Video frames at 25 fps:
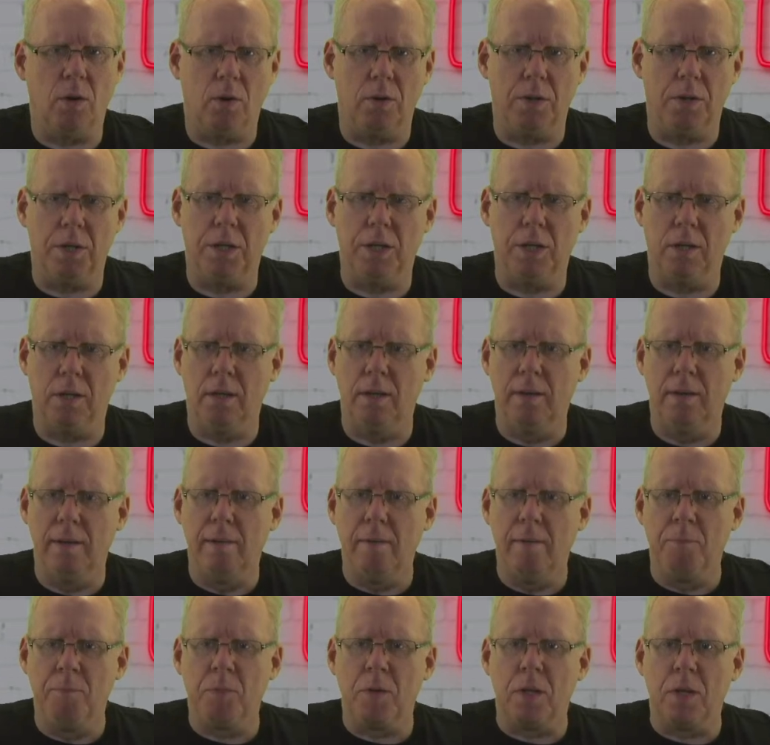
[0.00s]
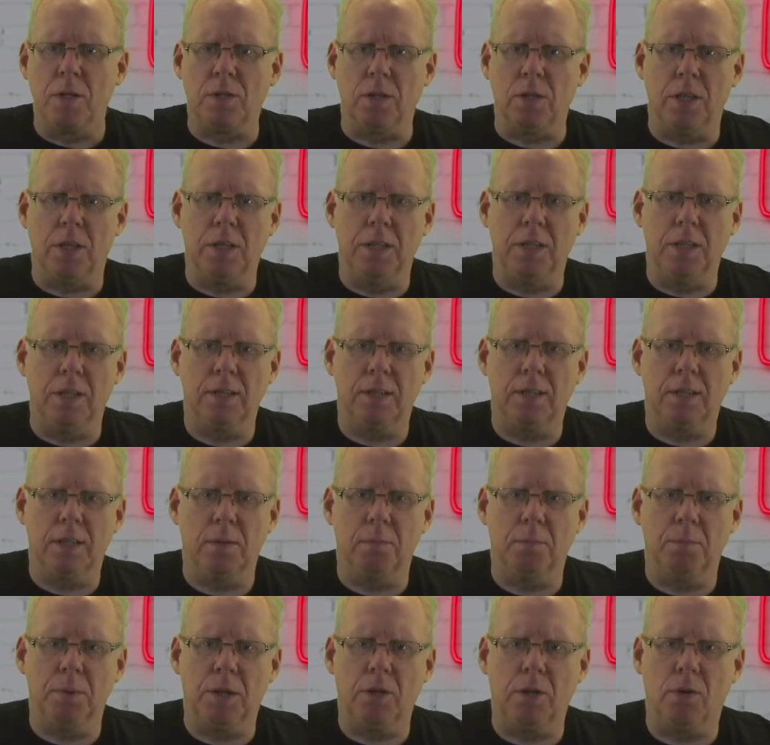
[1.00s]
on here. So, and here's
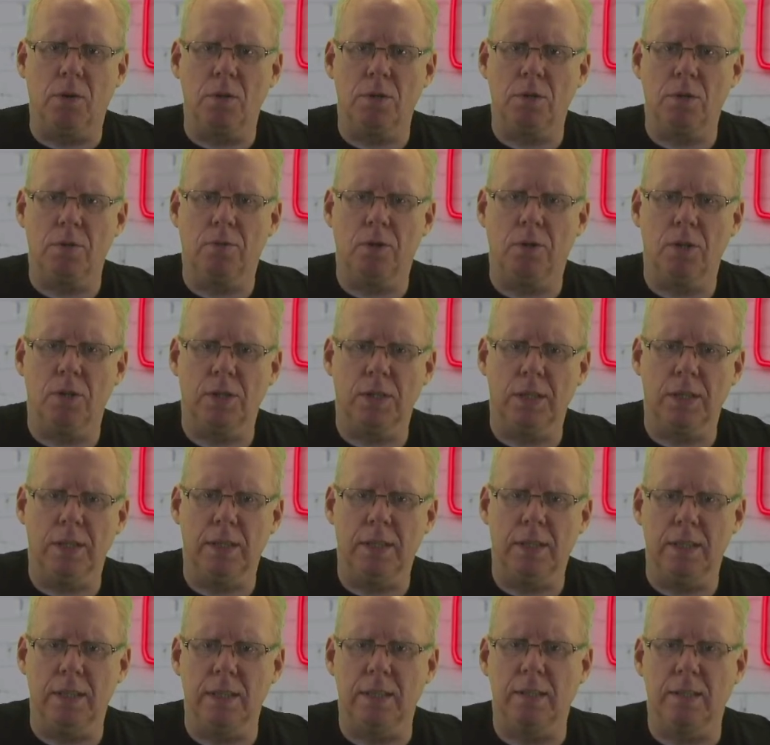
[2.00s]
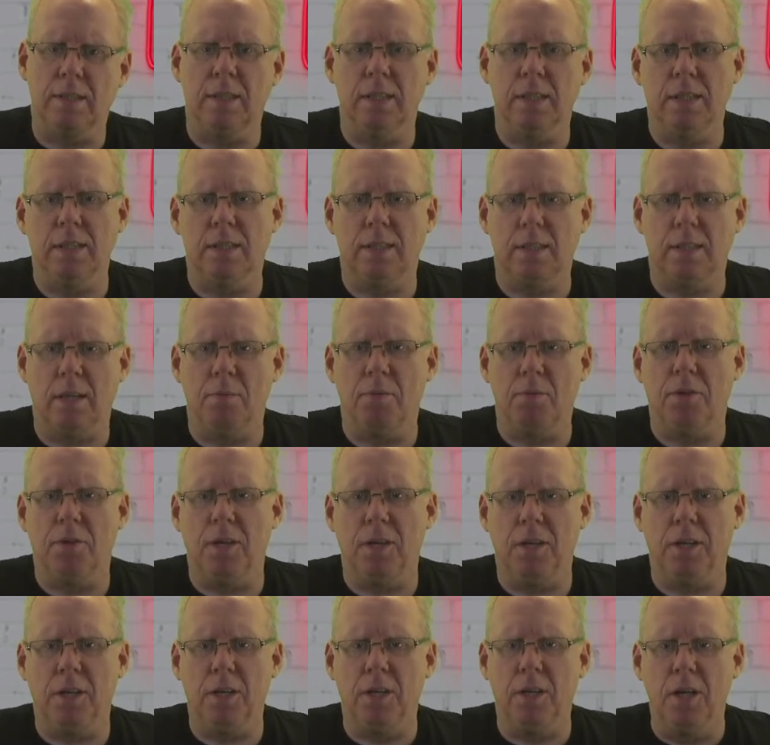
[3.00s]
the big controversy: is this
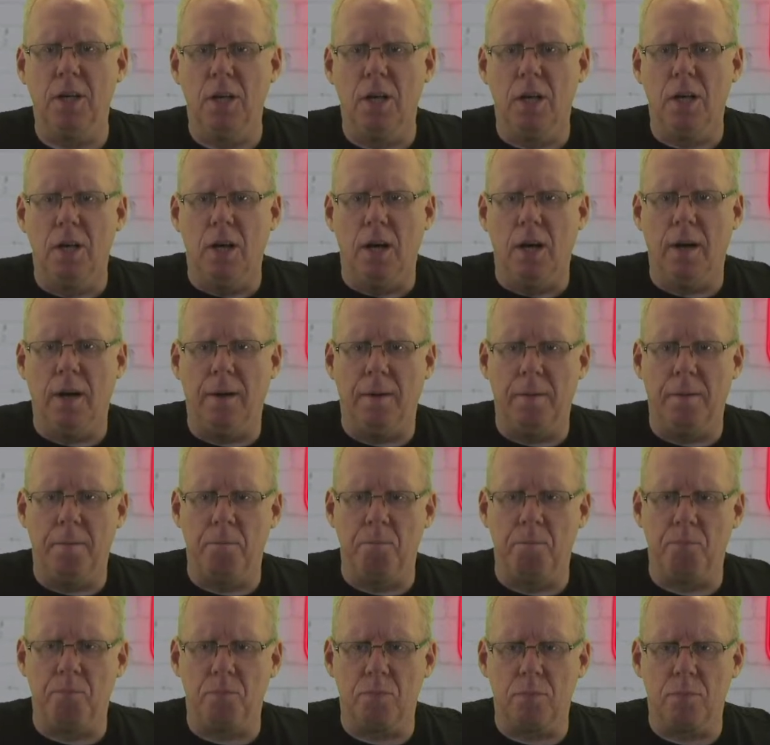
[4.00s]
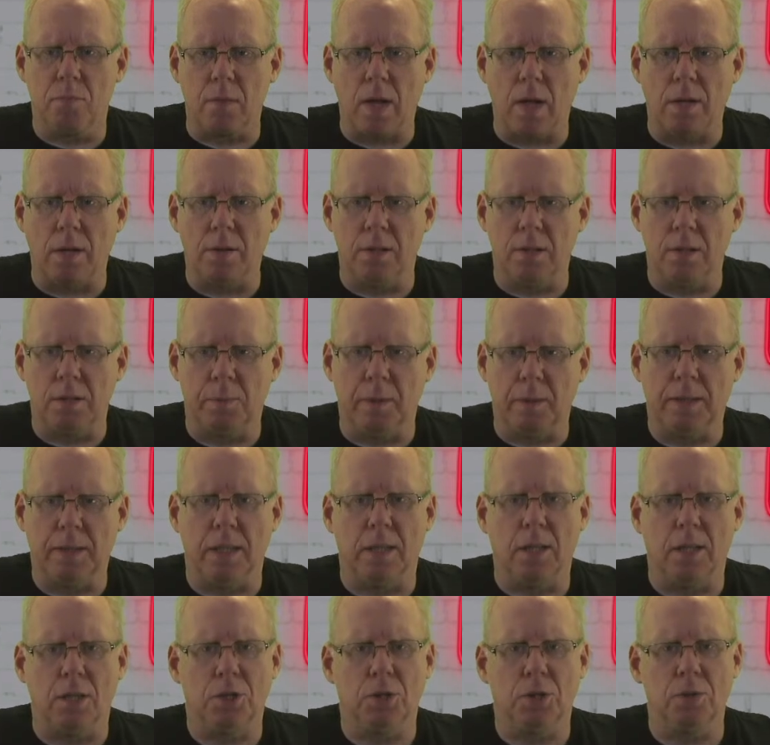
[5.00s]
something the
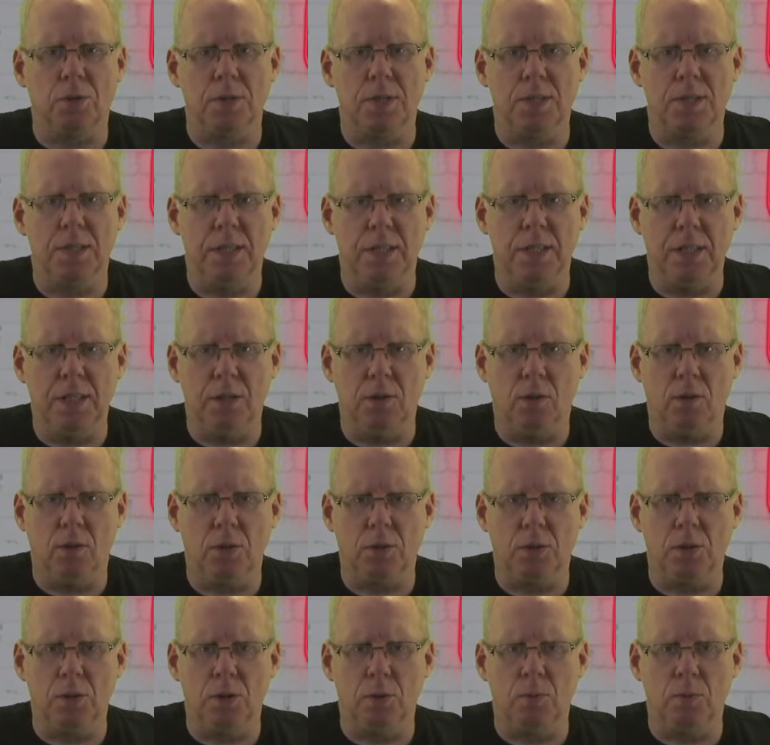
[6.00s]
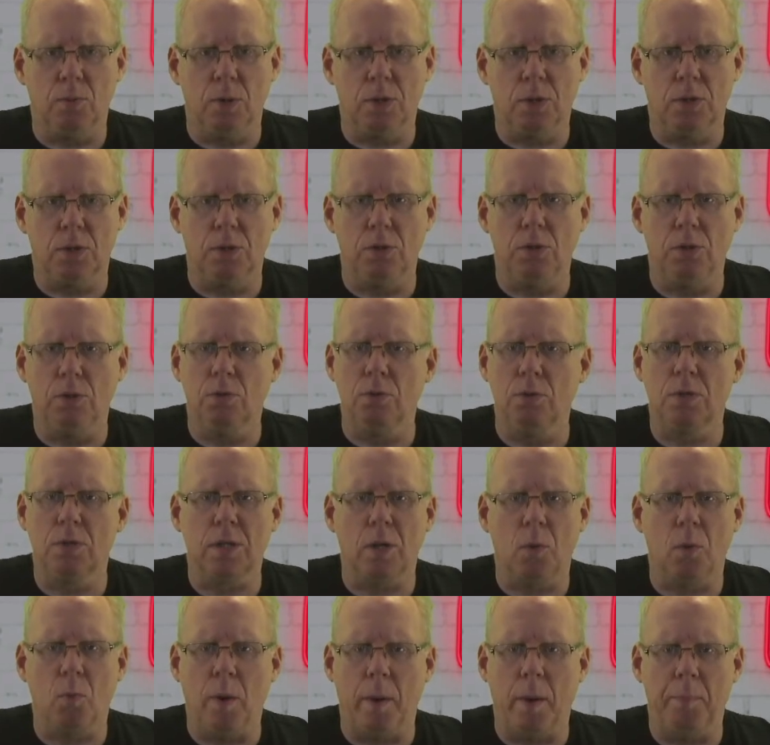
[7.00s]
spectator should see, or do you want to
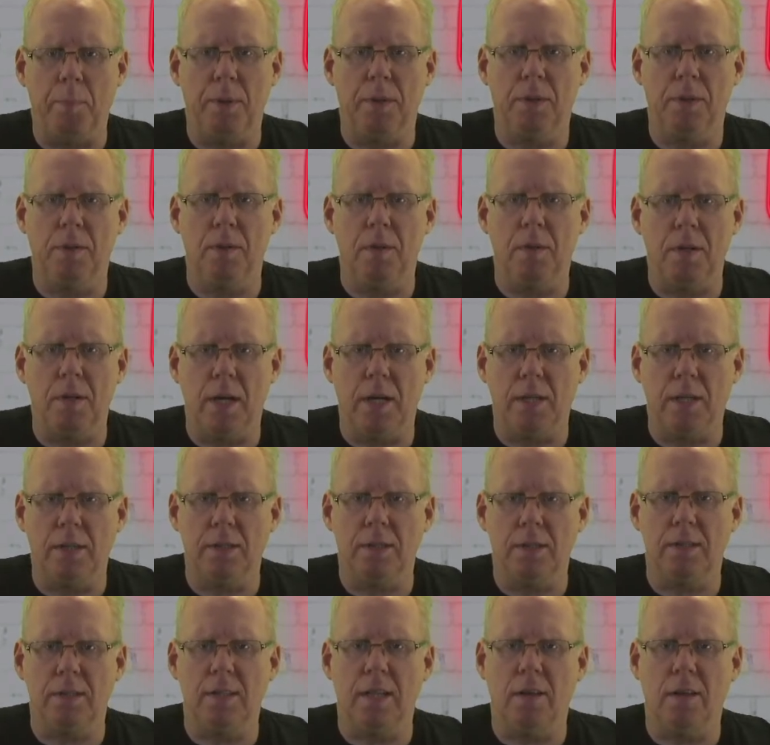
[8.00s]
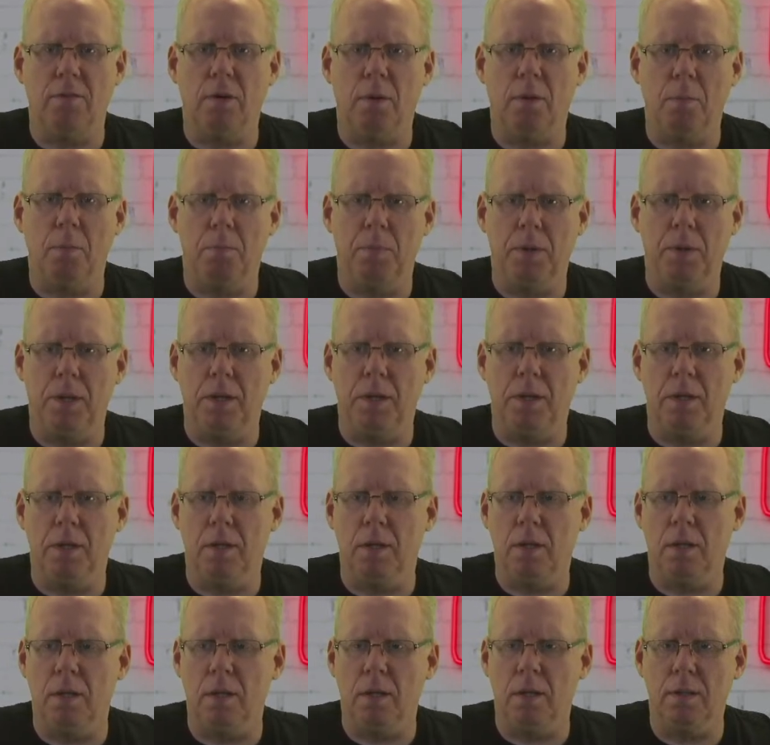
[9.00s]
use a weapon that is never
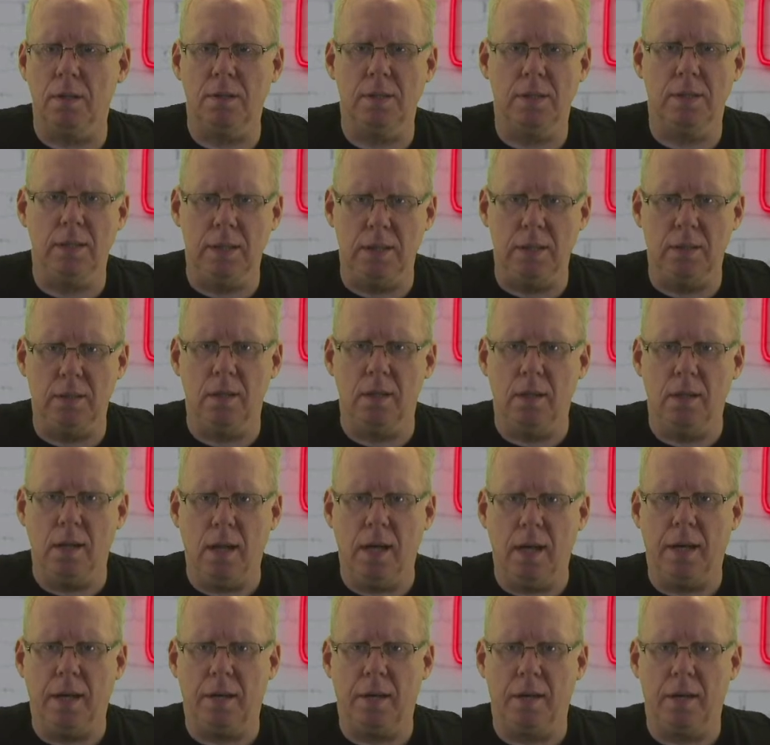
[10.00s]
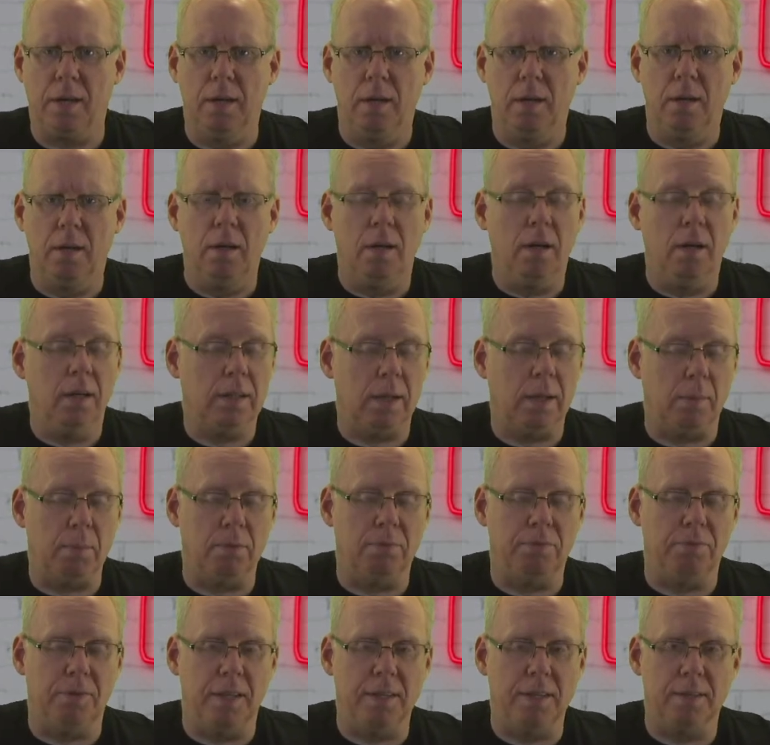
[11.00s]
been seen, like a double
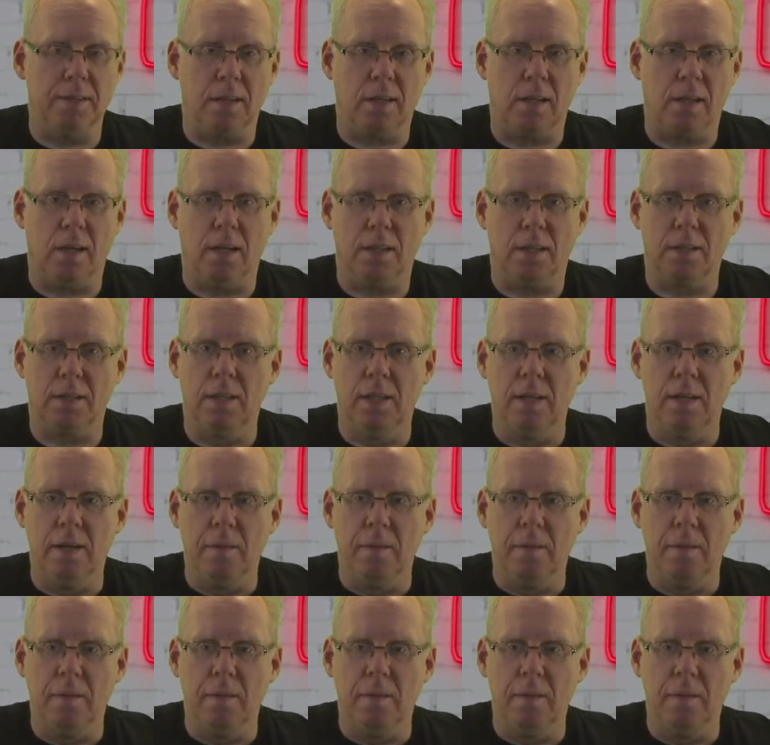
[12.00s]
facer card?